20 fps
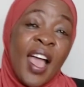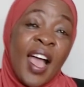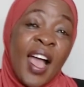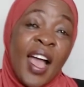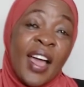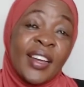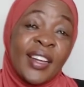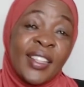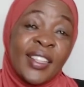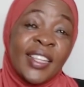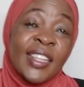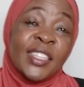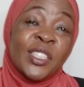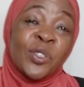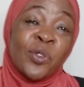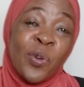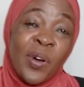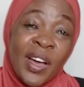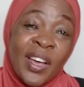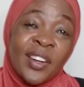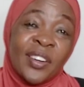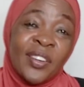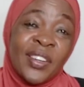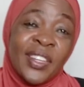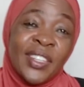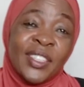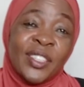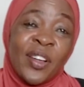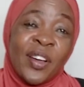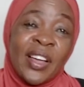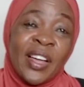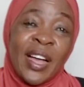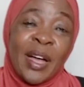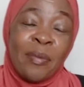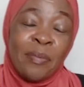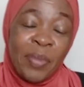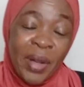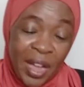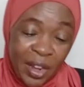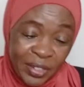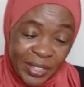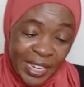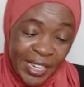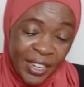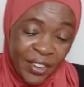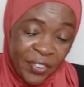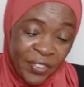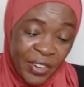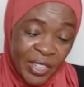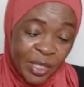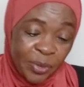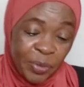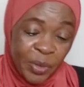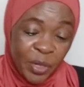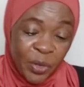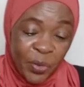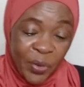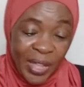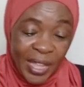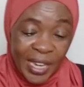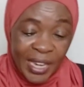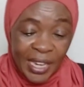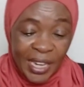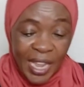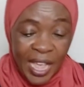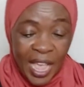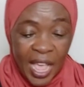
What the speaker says: And in this one, he's talking about the difference between